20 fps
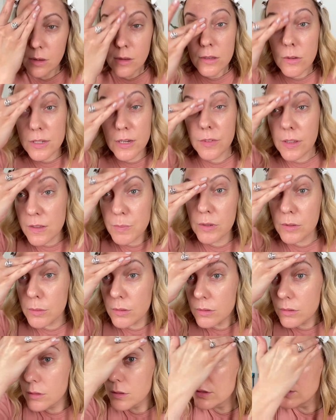And
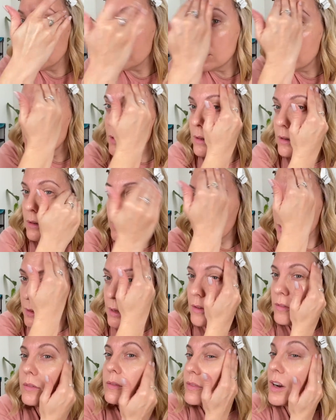it's super glowy,
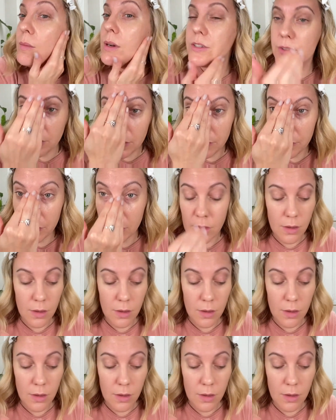but not oily,